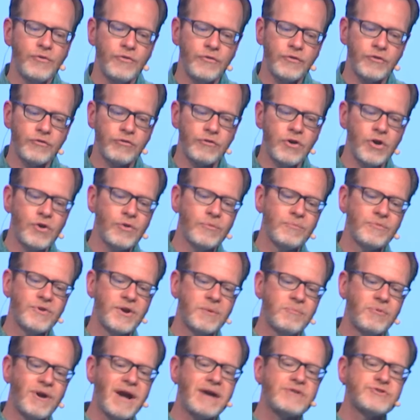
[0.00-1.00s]
Chrome, their
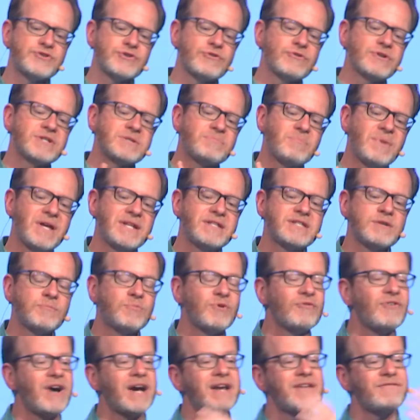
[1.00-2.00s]
browser, is meant to
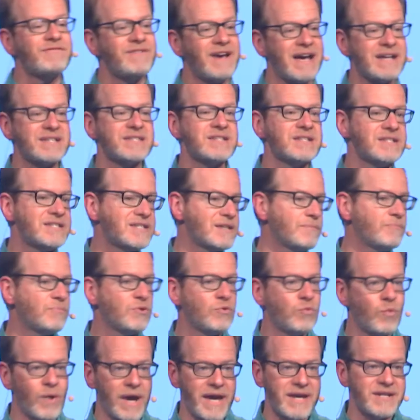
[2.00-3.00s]
provide a fast and
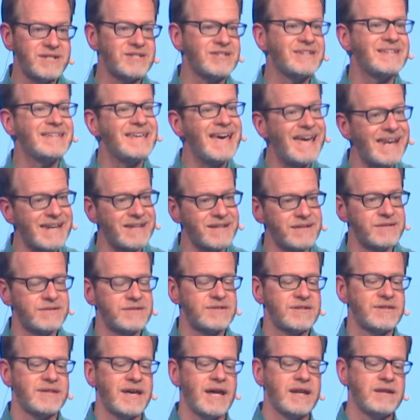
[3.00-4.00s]
simple way to get
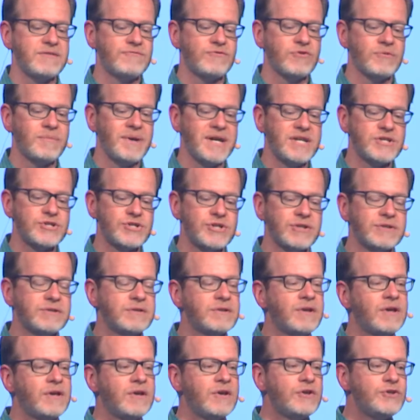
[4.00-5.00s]
to that information.
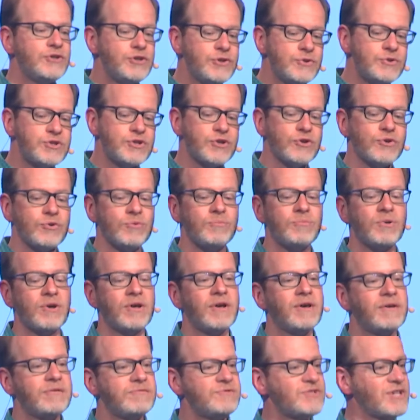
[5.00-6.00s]
YouTube,
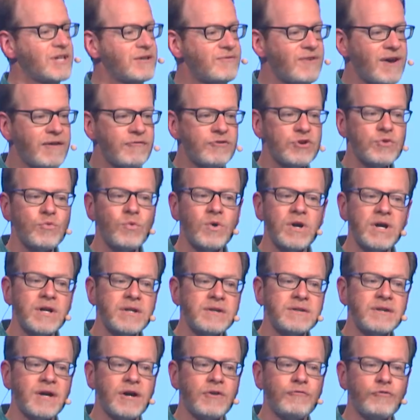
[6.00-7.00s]
to give
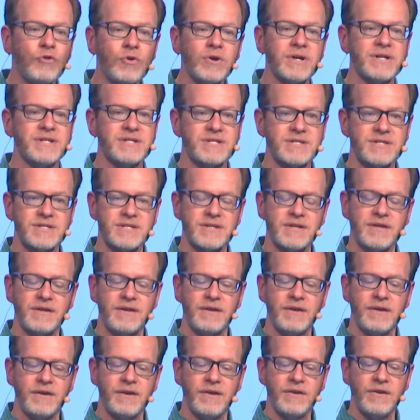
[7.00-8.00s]
everyone a voice.
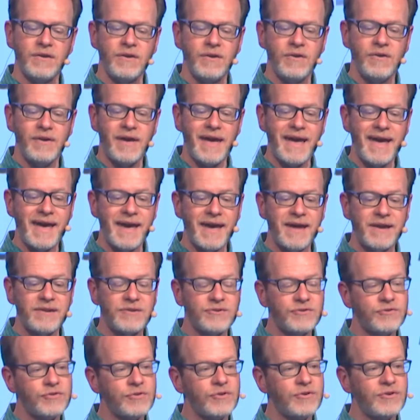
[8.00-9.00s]

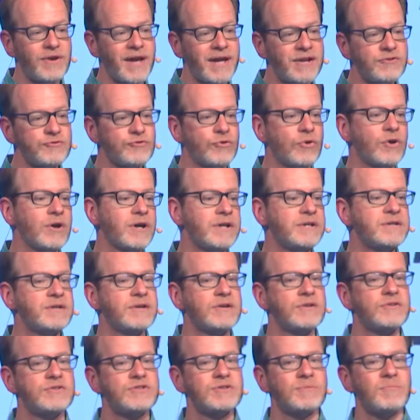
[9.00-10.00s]
And Android,
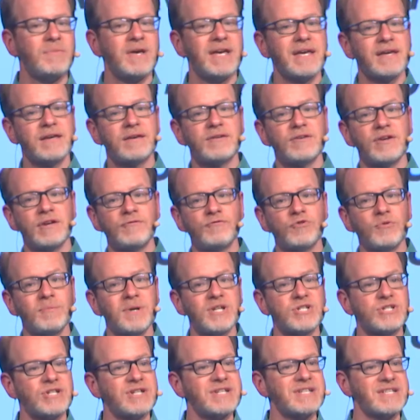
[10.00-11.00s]
to make
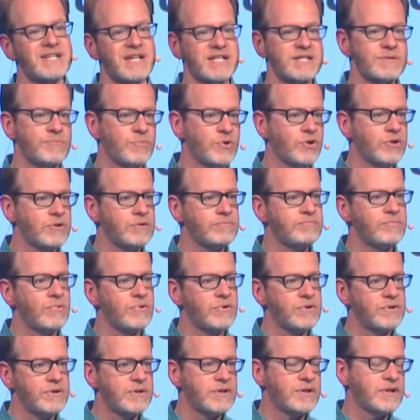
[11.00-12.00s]
information accessible
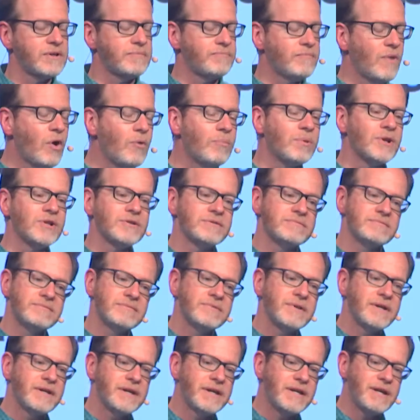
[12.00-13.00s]
mobile,
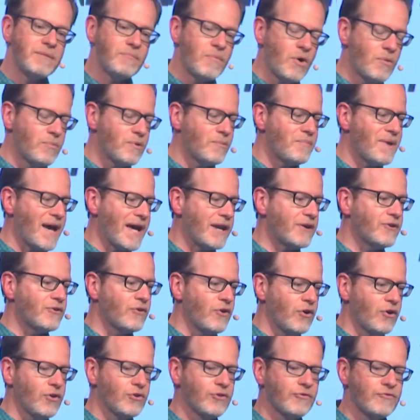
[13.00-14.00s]
in a mobile manner
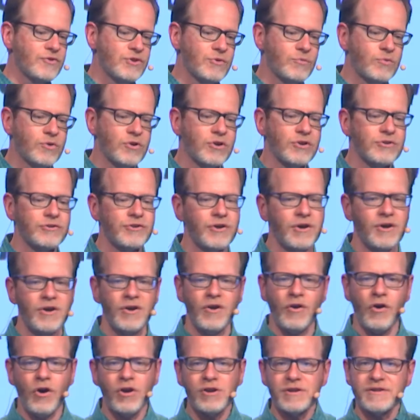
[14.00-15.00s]
all over the world.
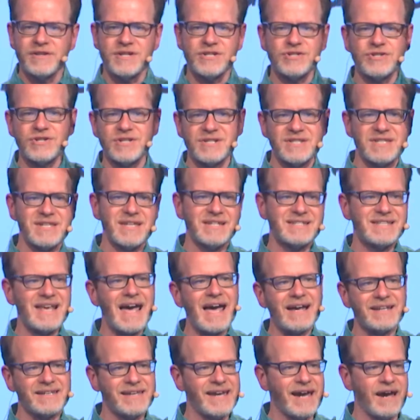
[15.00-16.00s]
All of these, you can see
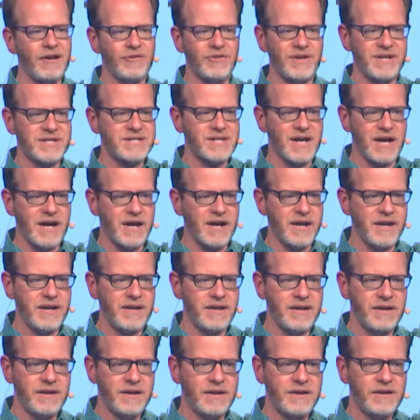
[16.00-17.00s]
exactly how they tie
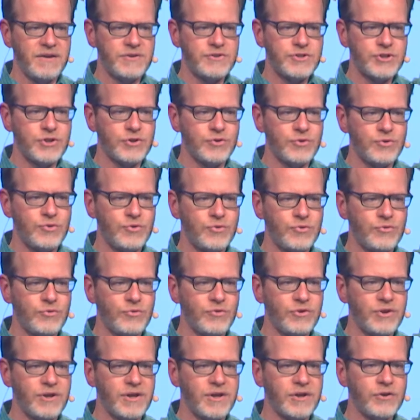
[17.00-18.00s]
to
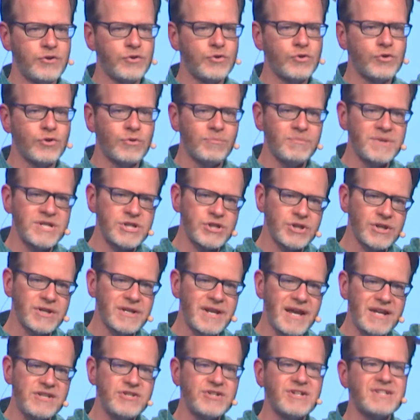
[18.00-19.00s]
the Google mission,
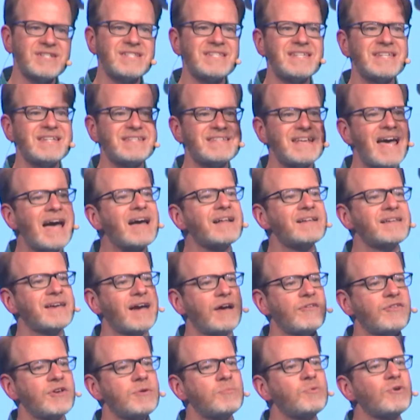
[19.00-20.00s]
and you can see exactly
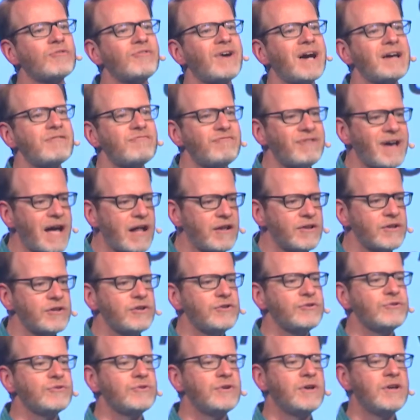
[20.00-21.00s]
how they provide
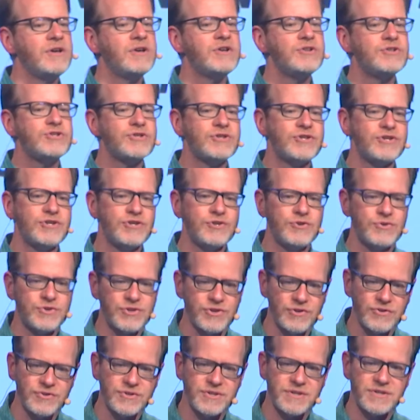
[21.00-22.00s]
value to the
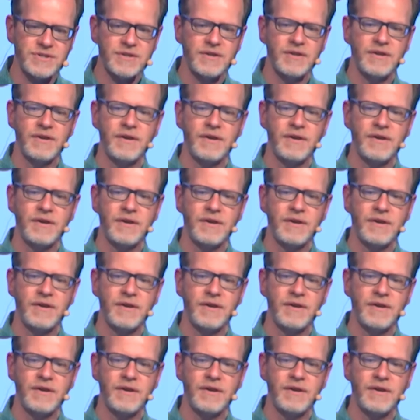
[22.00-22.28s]
users.